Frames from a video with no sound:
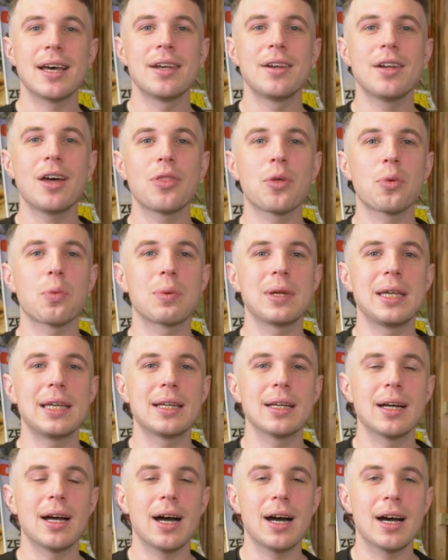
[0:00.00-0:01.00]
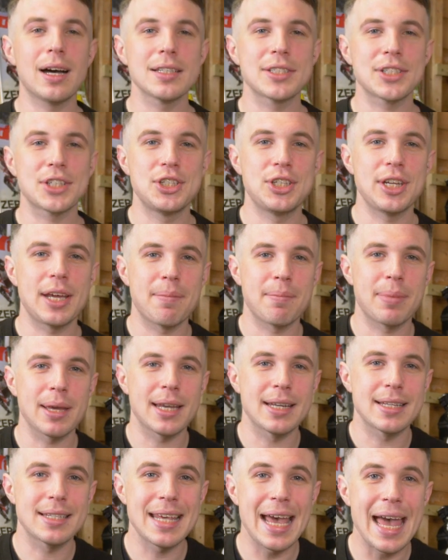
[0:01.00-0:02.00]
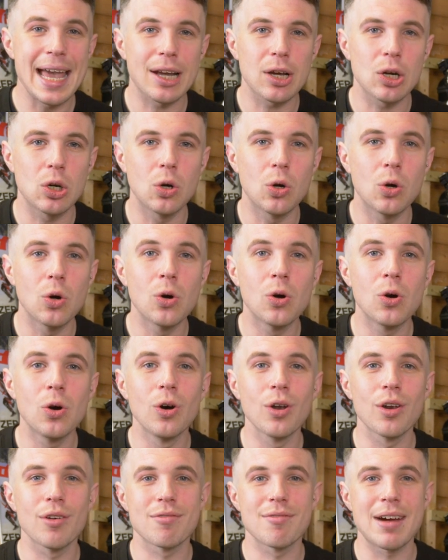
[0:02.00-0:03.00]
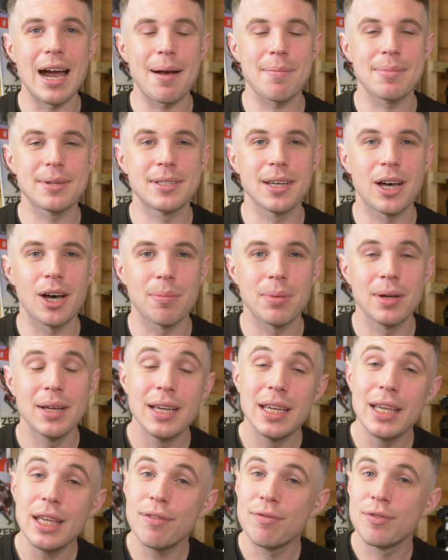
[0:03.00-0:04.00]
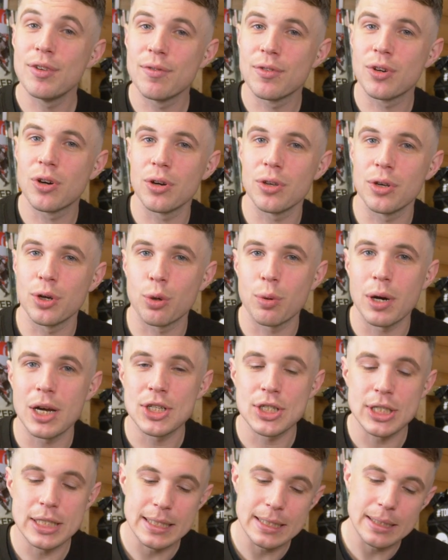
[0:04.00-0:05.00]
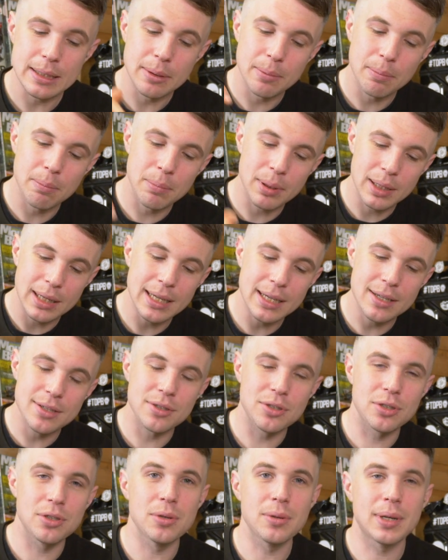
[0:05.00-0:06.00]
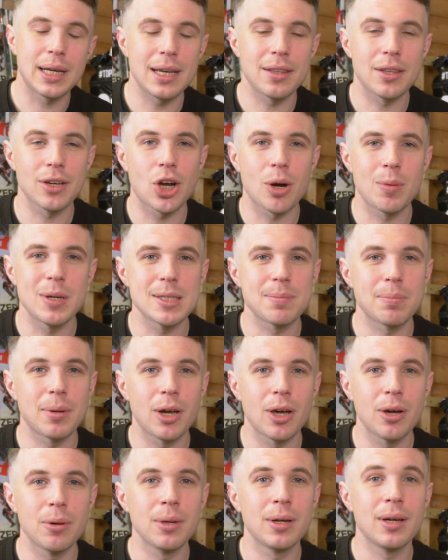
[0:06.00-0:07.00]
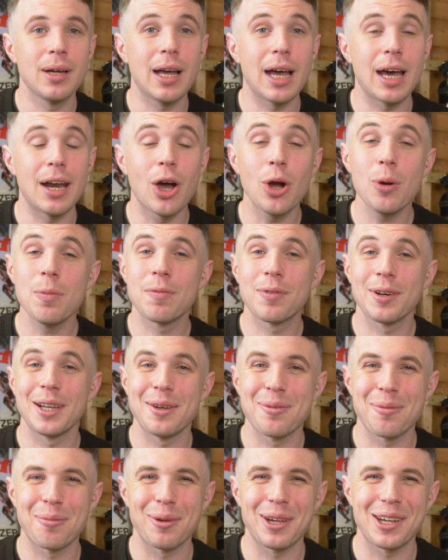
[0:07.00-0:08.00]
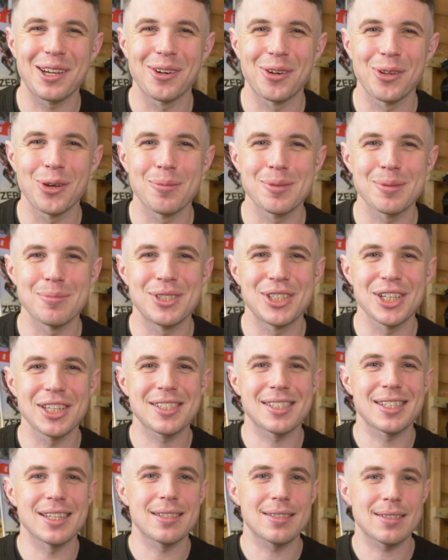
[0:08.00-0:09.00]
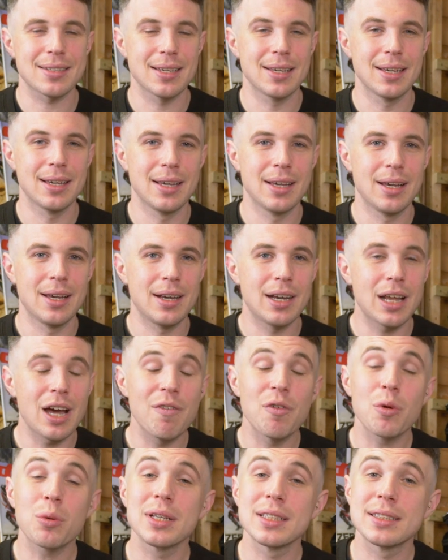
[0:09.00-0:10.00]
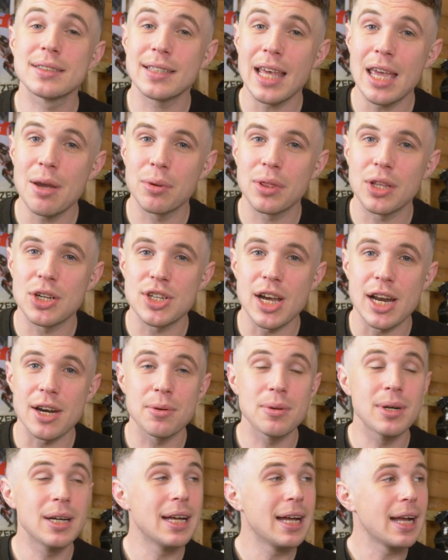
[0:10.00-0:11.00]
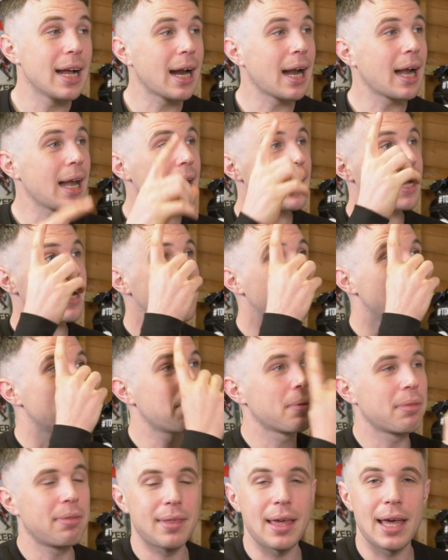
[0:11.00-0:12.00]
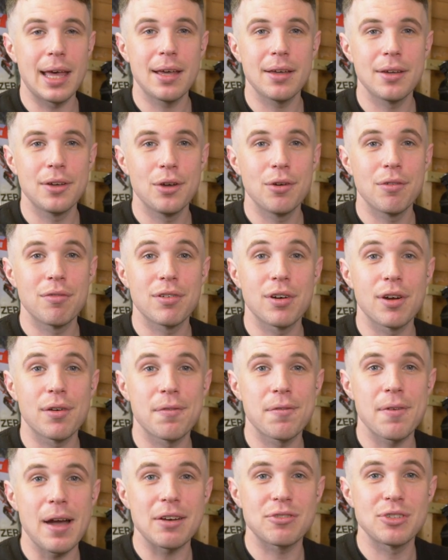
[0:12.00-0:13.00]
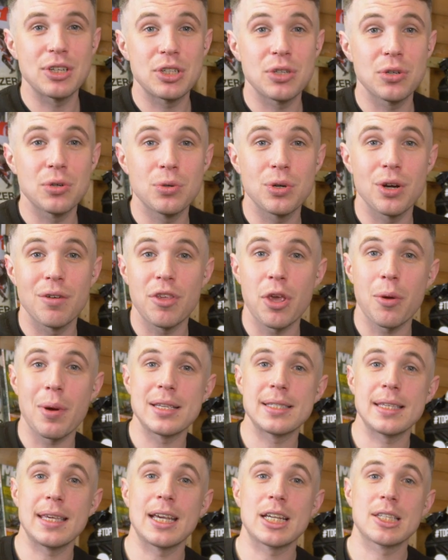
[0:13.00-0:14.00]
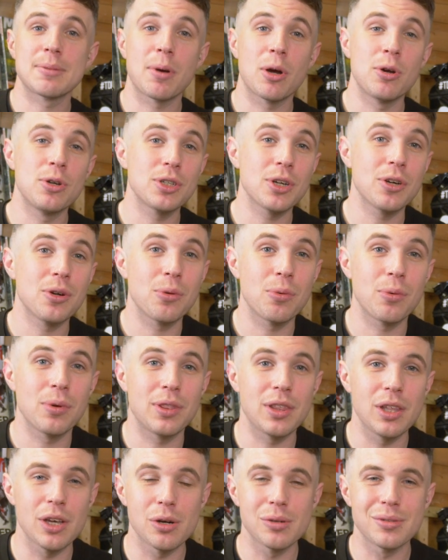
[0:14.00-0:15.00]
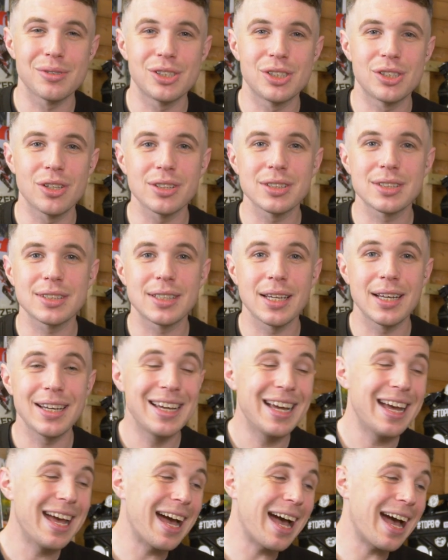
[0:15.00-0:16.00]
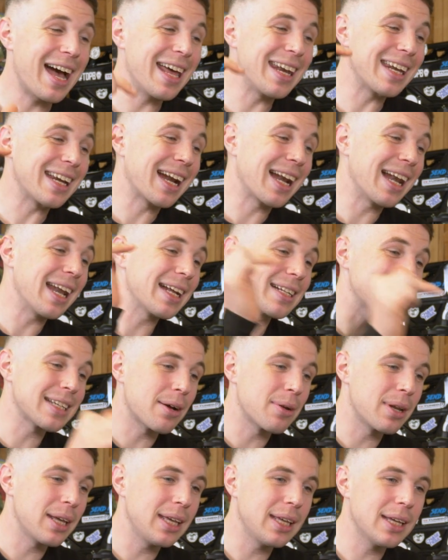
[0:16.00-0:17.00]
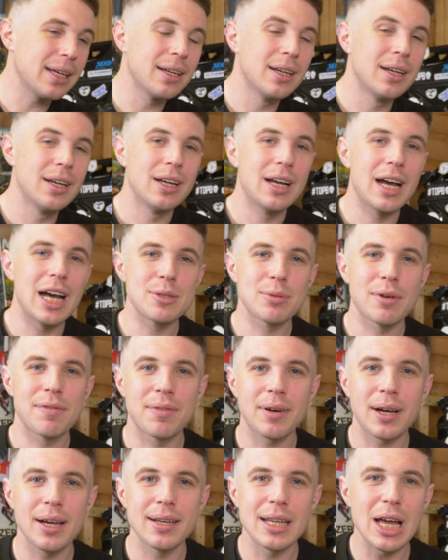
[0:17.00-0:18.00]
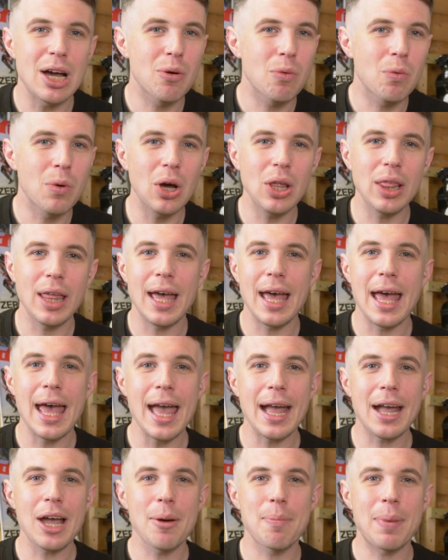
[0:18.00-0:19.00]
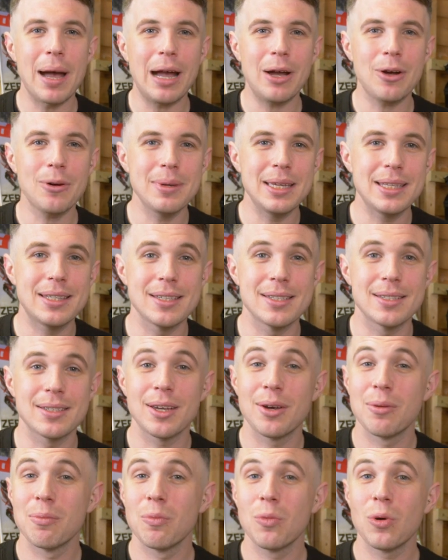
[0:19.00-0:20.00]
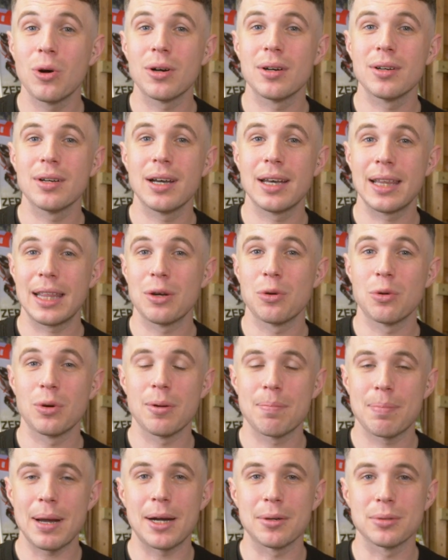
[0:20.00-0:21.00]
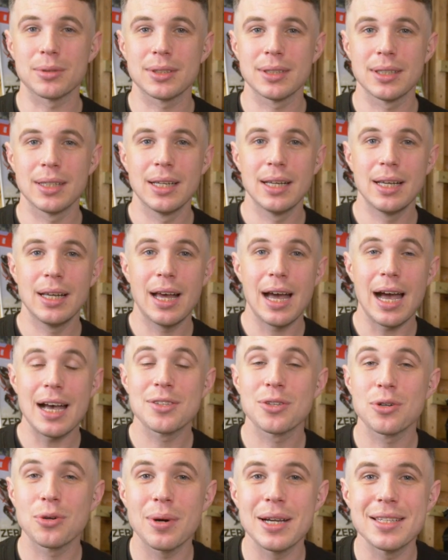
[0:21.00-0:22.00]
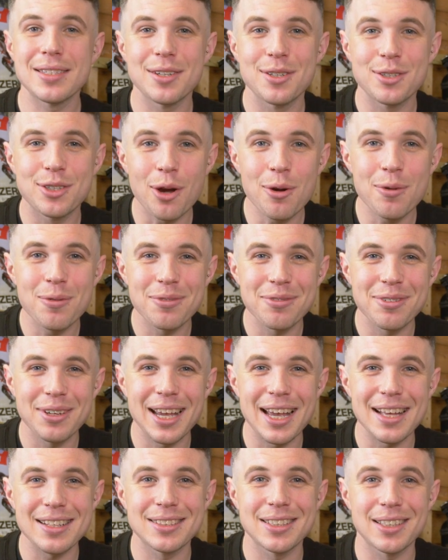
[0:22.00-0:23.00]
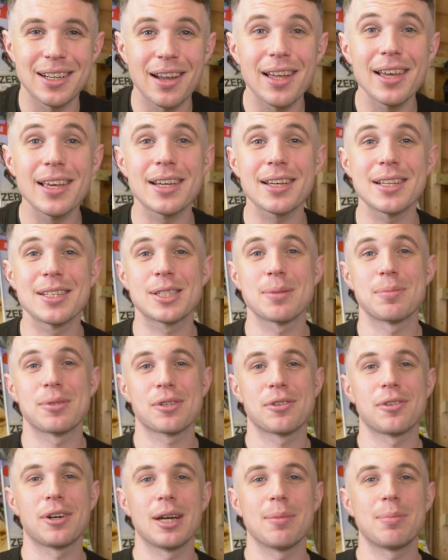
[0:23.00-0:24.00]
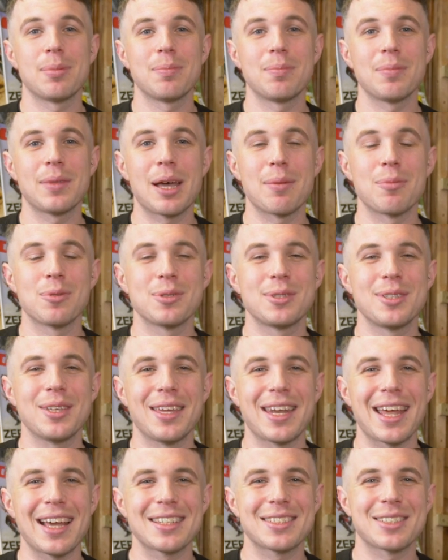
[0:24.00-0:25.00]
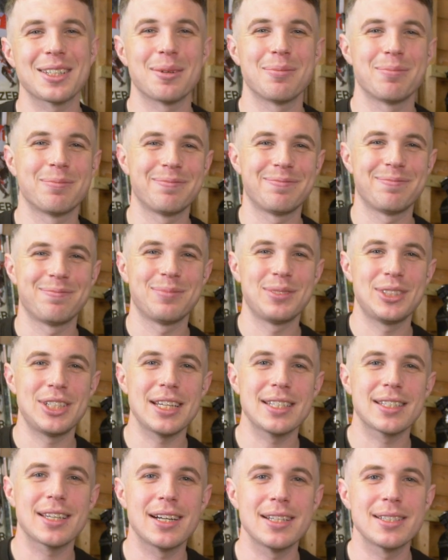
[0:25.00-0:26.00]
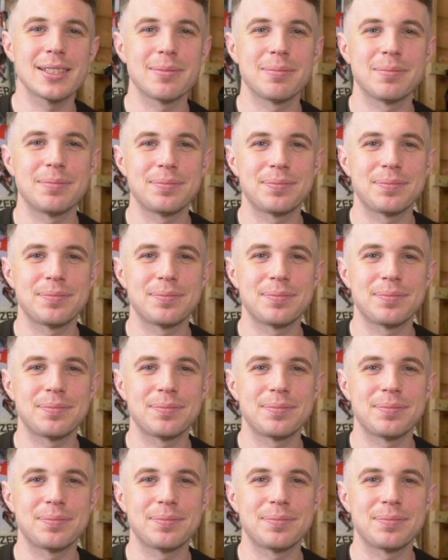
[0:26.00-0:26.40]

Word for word: Another week, Ask GMBN Tech, all wrapped up. If you've got your questions, please do get in the comments below and hopefully we can do them some justice. Now, if you want to stay with the channel, click up there for a factory tour of USE exposure with the old Dodster, and click down here as we find out what the heck are power meters and what are they all about. As always, don't forget to like and subscribe, and we'll see you next time. Cheers, guys.